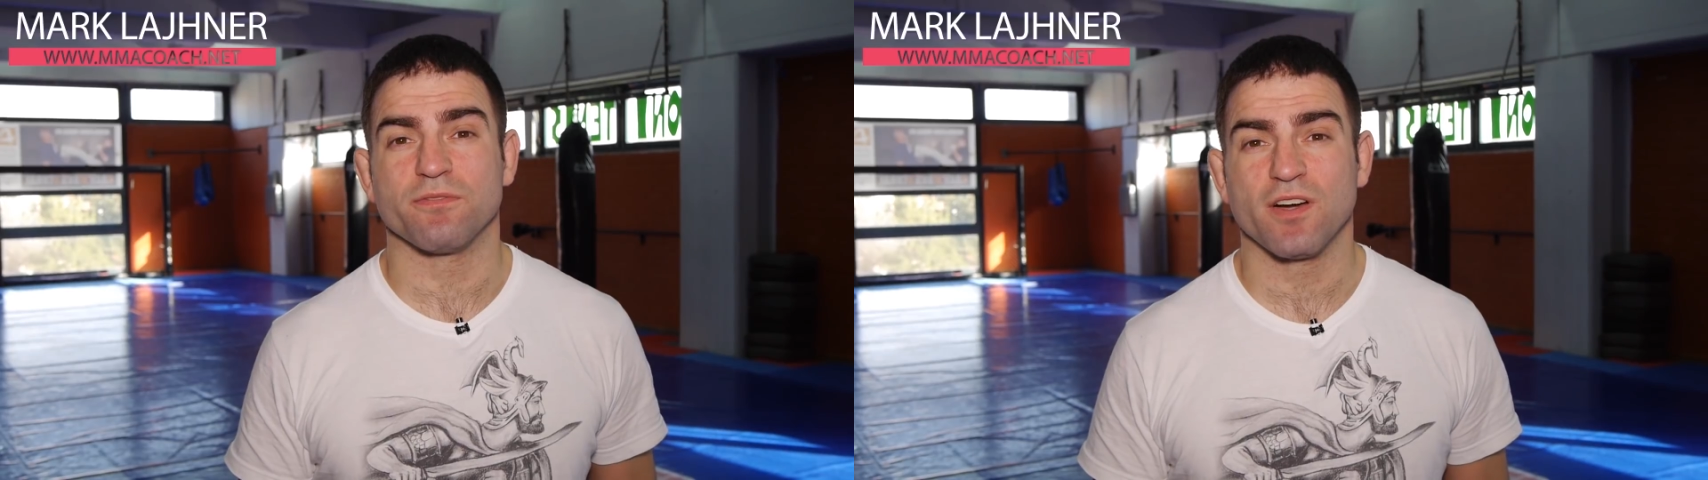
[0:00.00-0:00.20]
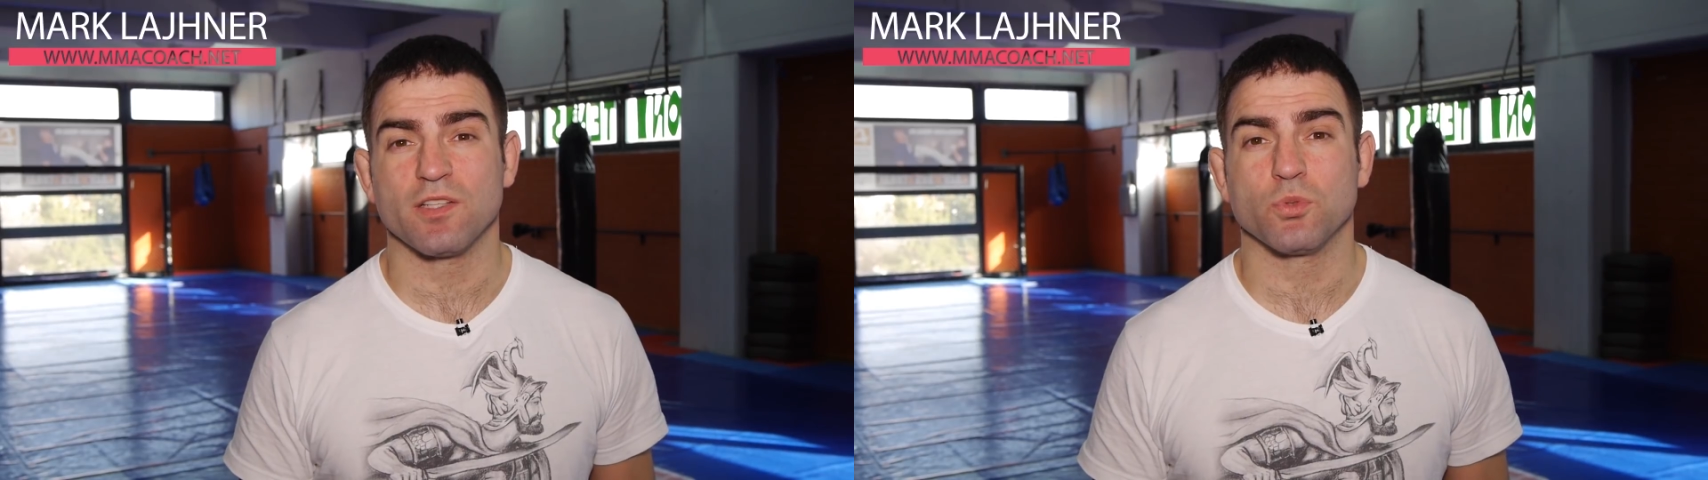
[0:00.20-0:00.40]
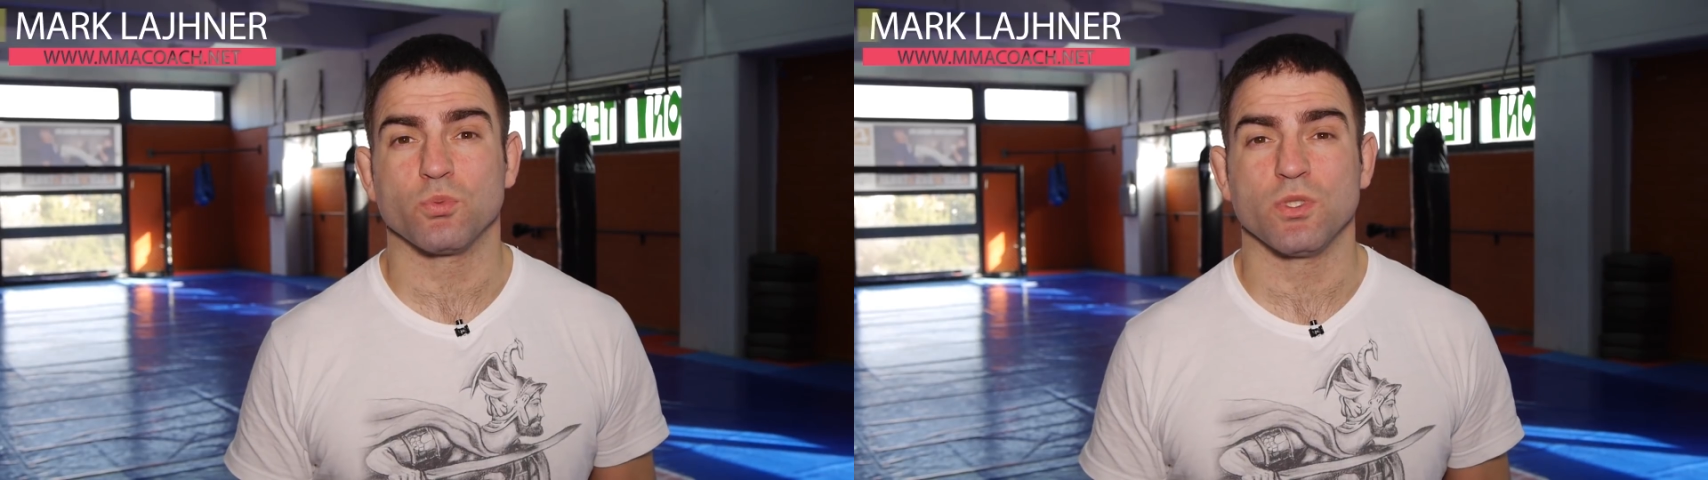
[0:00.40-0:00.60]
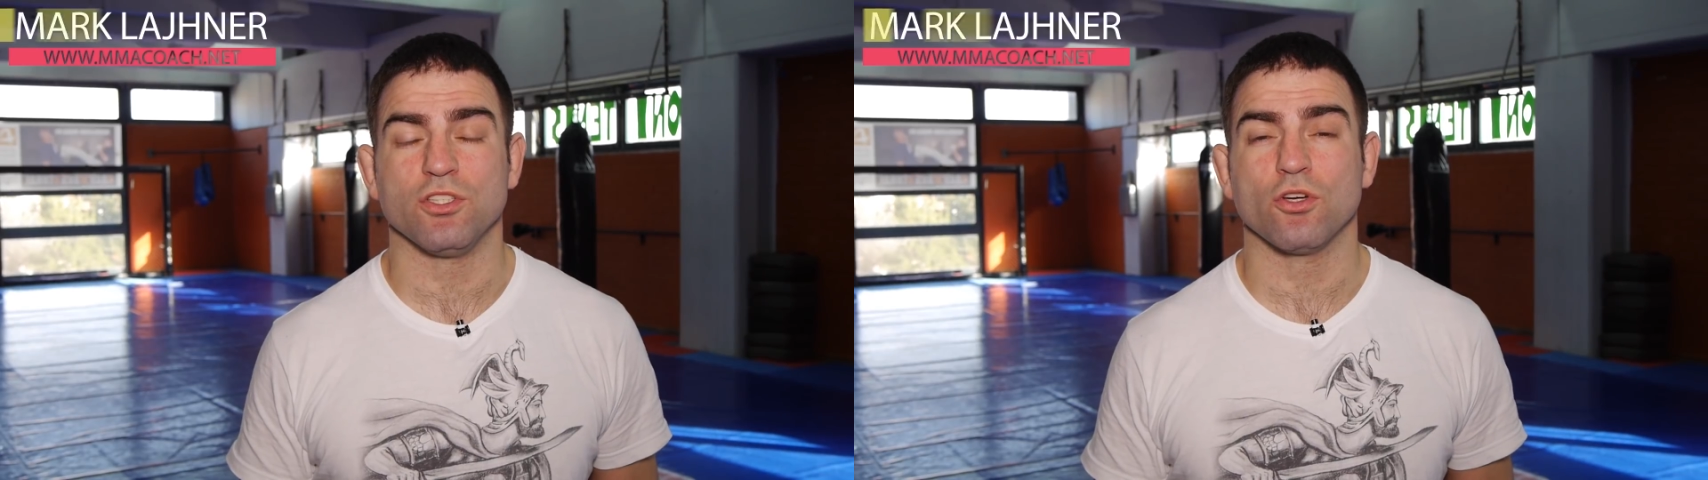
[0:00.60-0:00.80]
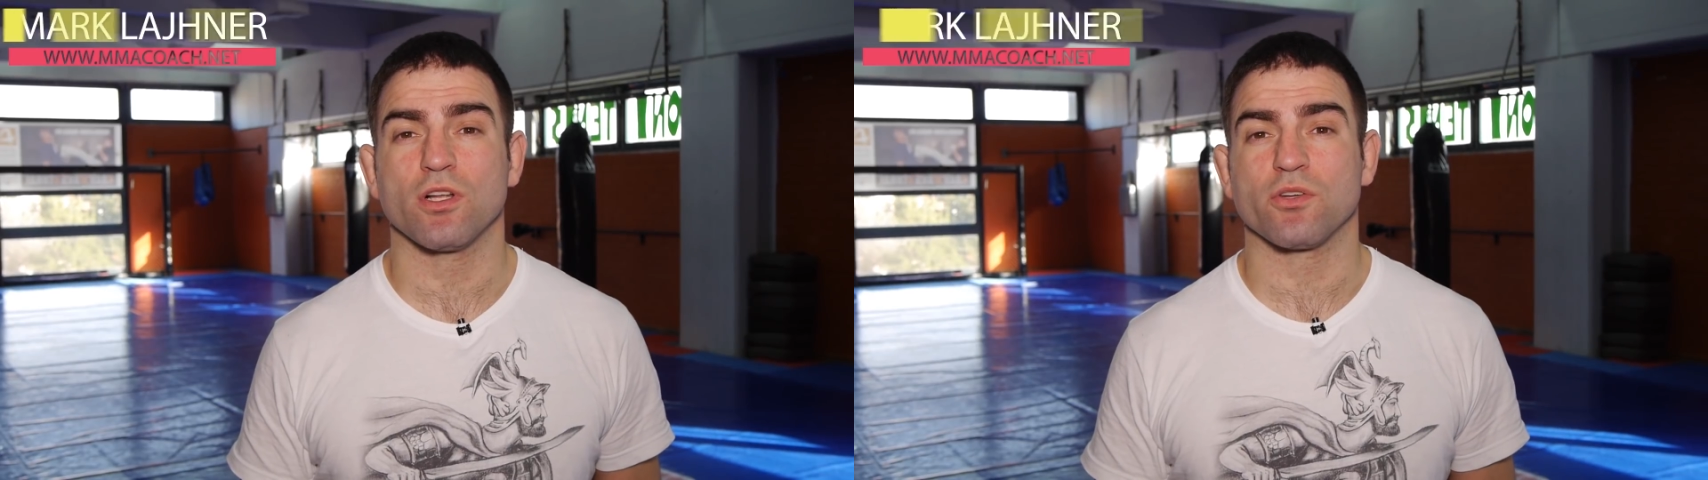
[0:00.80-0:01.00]
fight
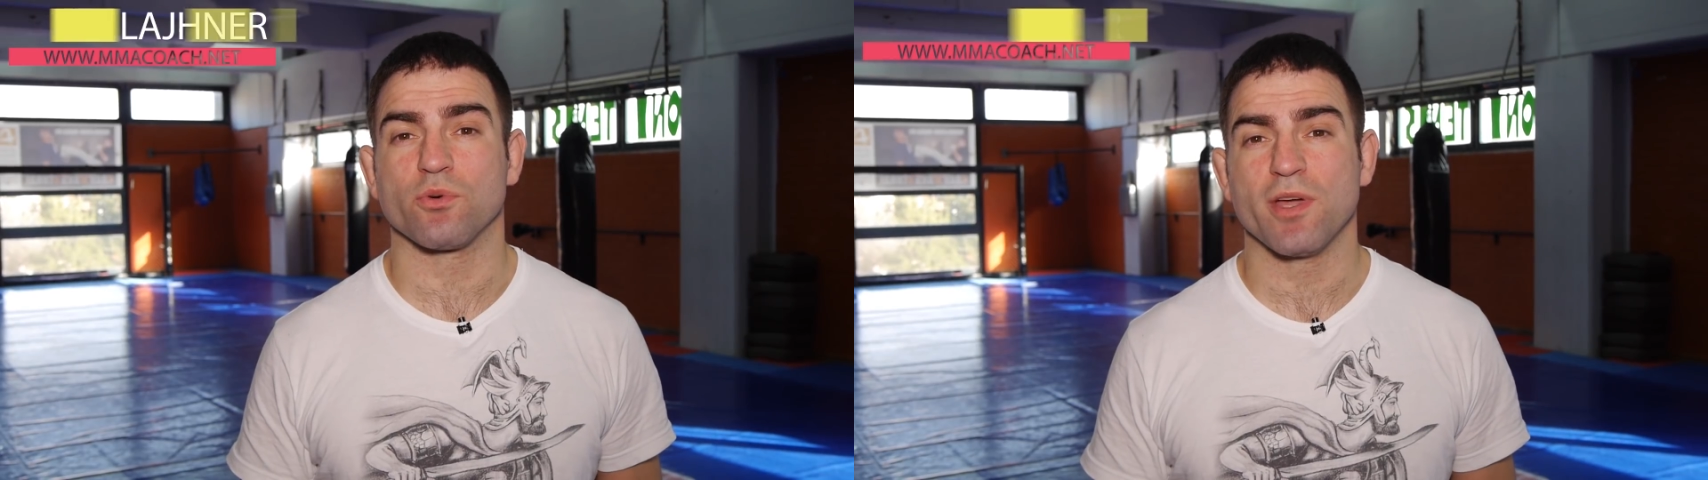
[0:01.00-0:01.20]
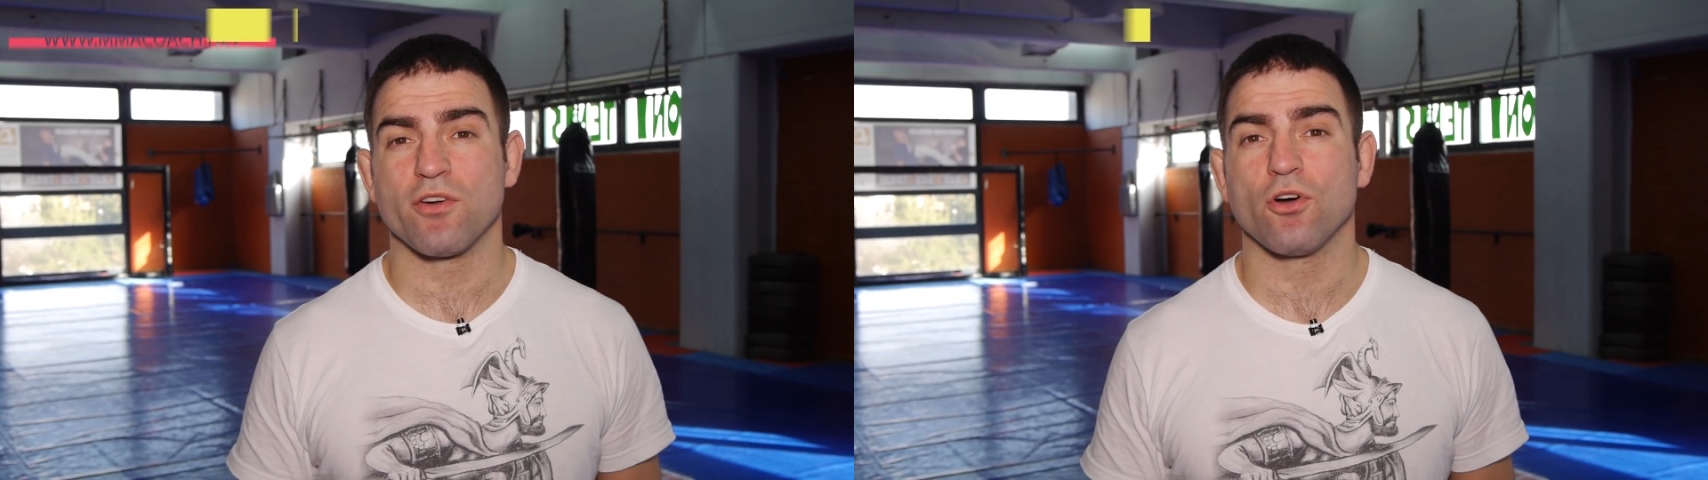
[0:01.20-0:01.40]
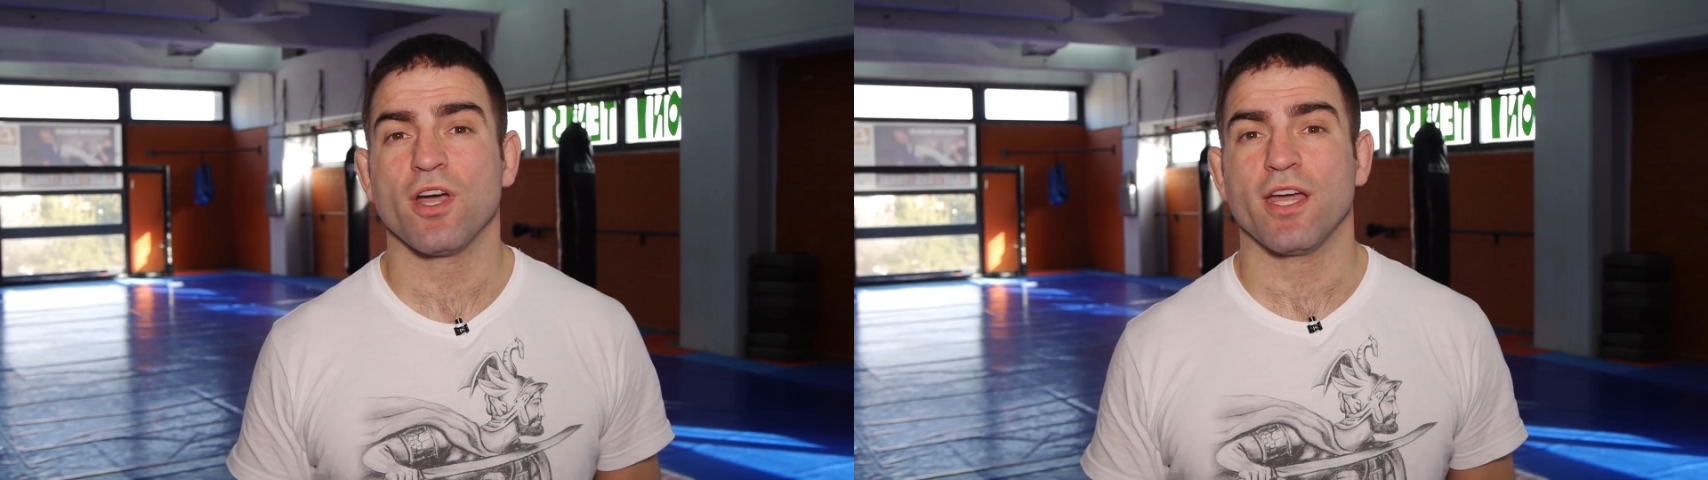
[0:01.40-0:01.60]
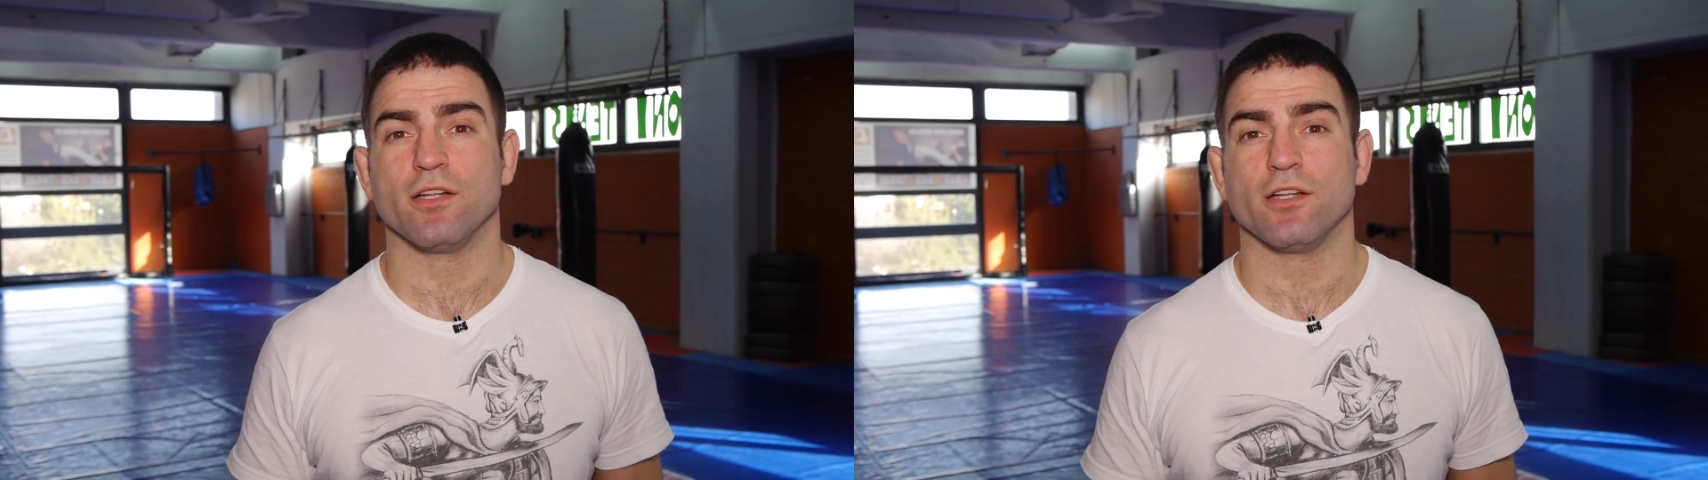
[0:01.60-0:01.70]
between Yoel Romero